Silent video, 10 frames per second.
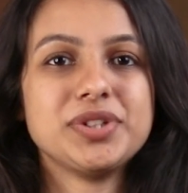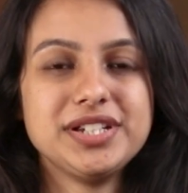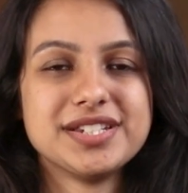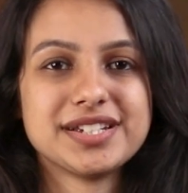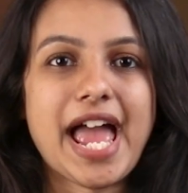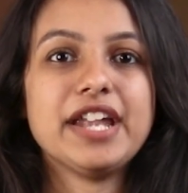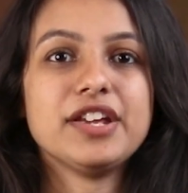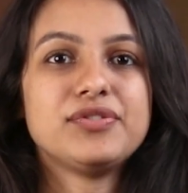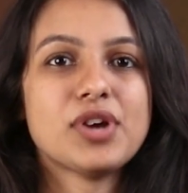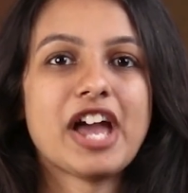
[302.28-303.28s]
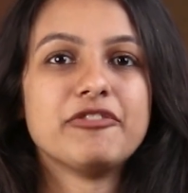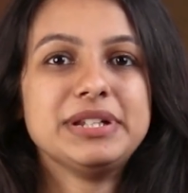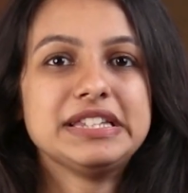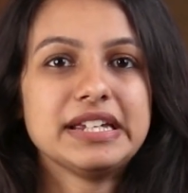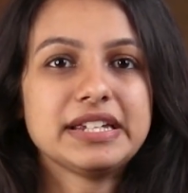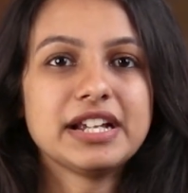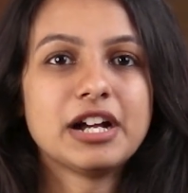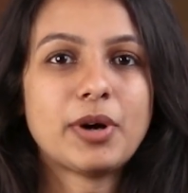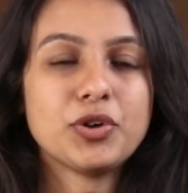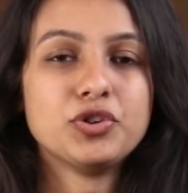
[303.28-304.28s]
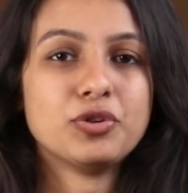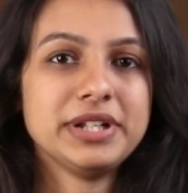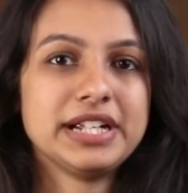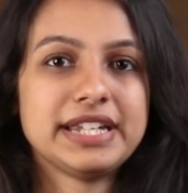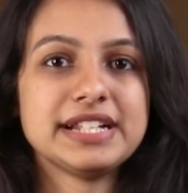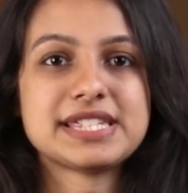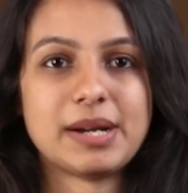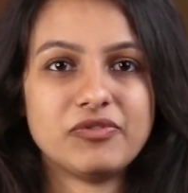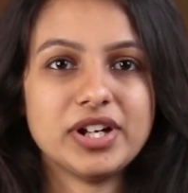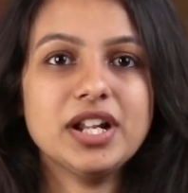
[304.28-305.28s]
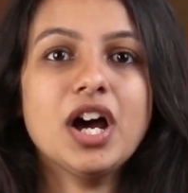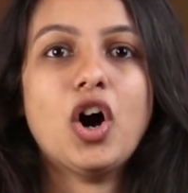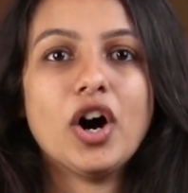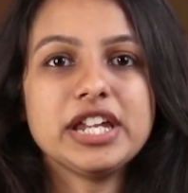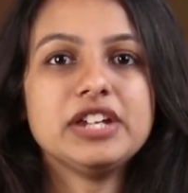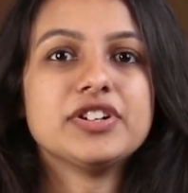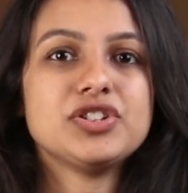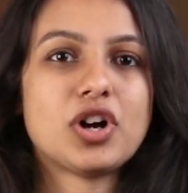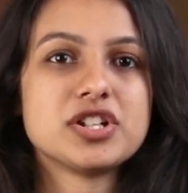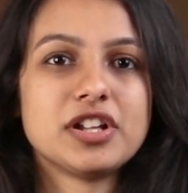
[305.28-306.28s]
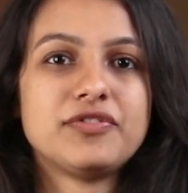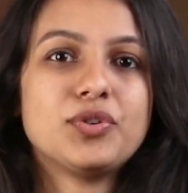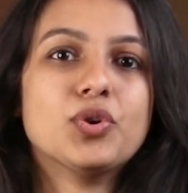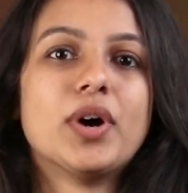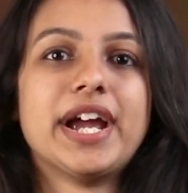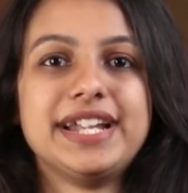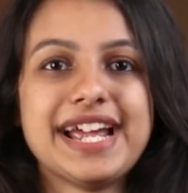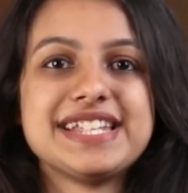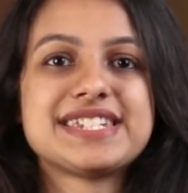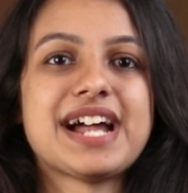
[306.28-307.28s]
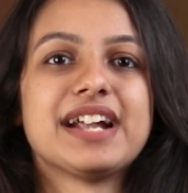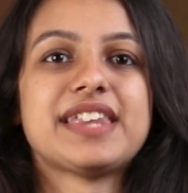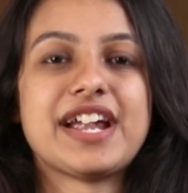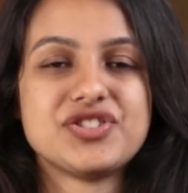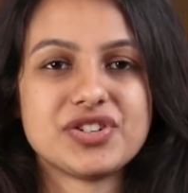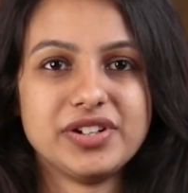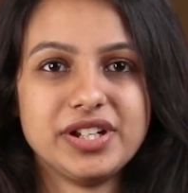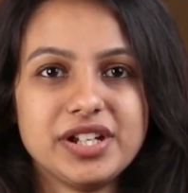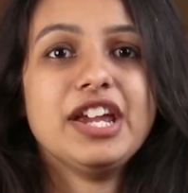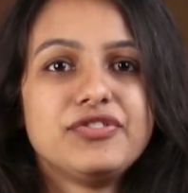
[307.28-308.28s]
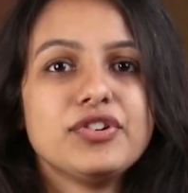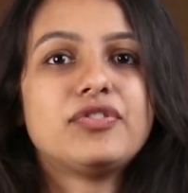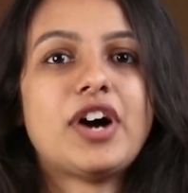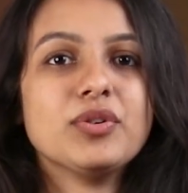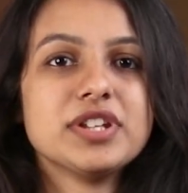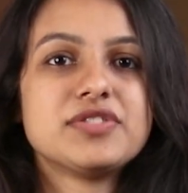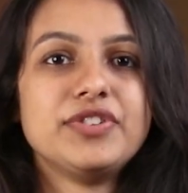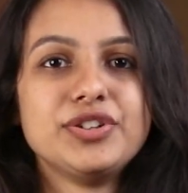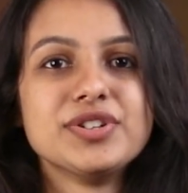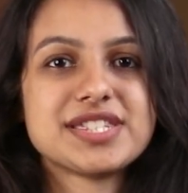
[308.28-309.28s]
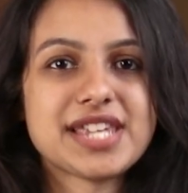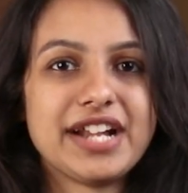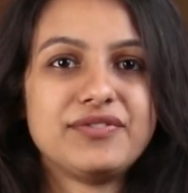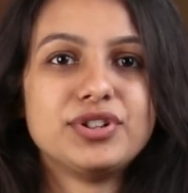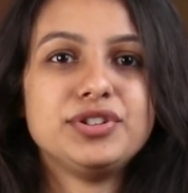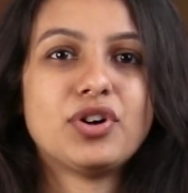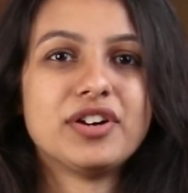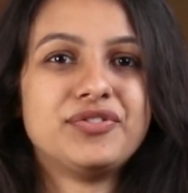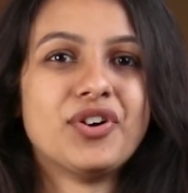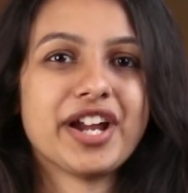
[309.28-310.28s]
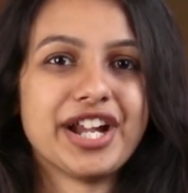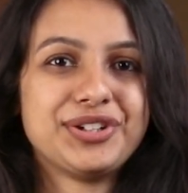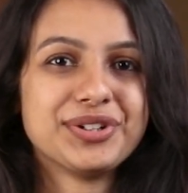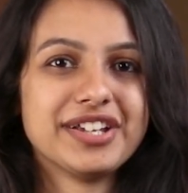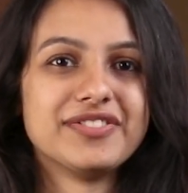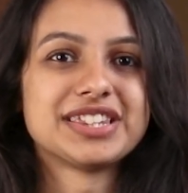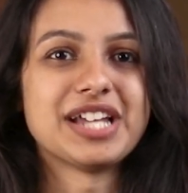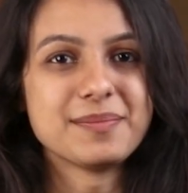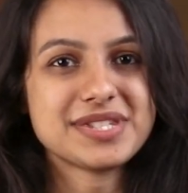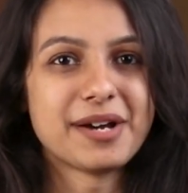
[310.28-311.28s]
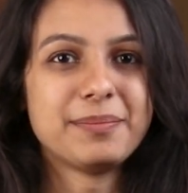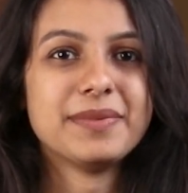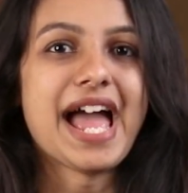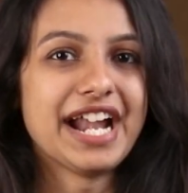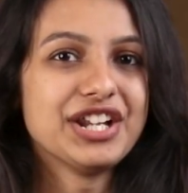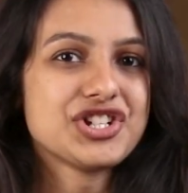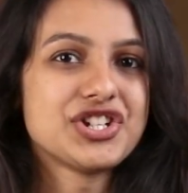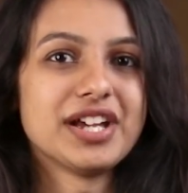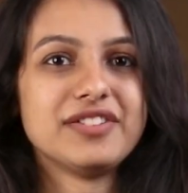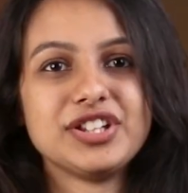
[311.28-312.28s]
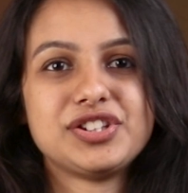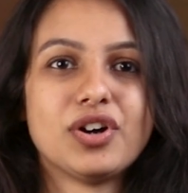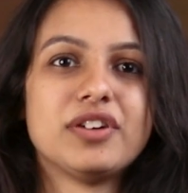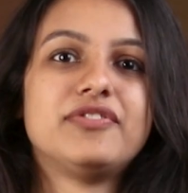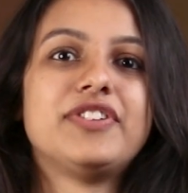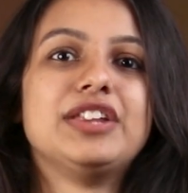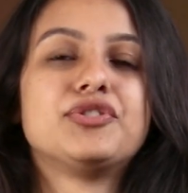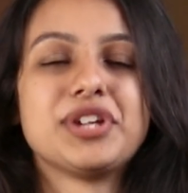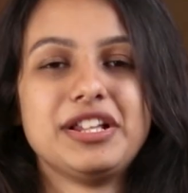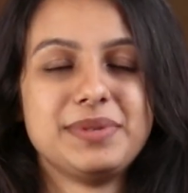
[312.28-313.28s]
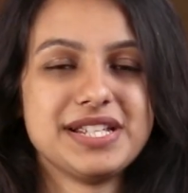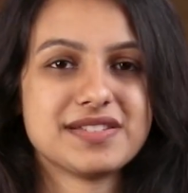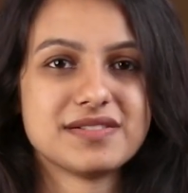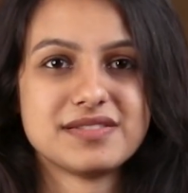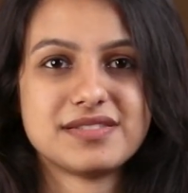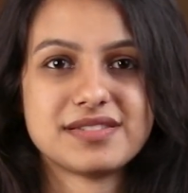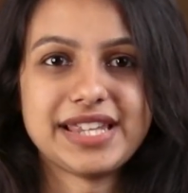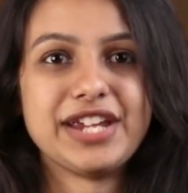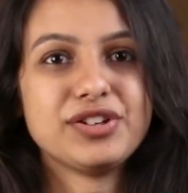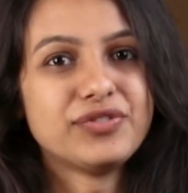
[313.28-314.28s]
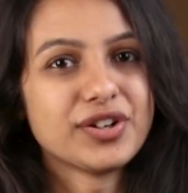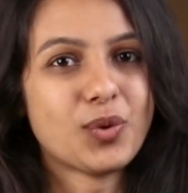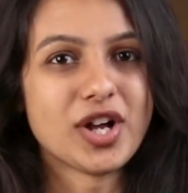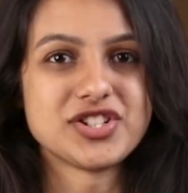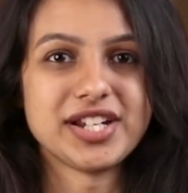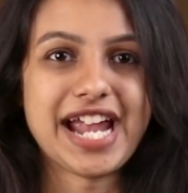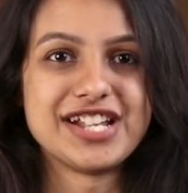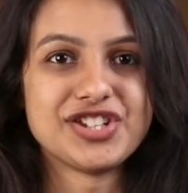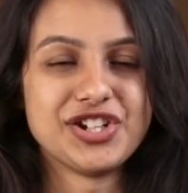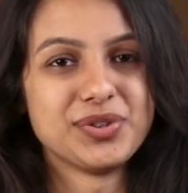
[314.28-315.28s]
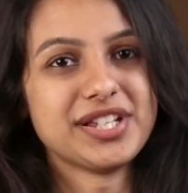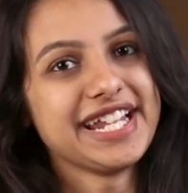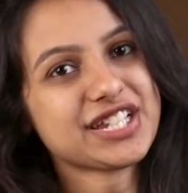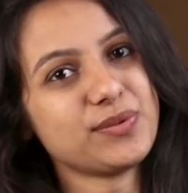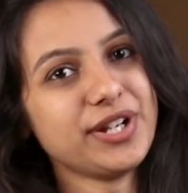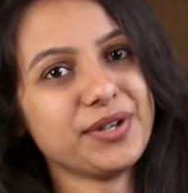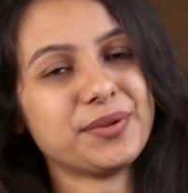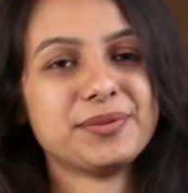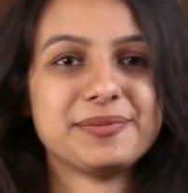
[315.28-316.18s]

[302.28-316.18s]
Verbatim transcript: you need. And if you have been thinking about nominating someone or even yourself, go ahead and start that journey. If you found this video insightful, don't forget to give a thumbs up and a share with your fellow trailblazers. Thank you for watching and see you in the next video.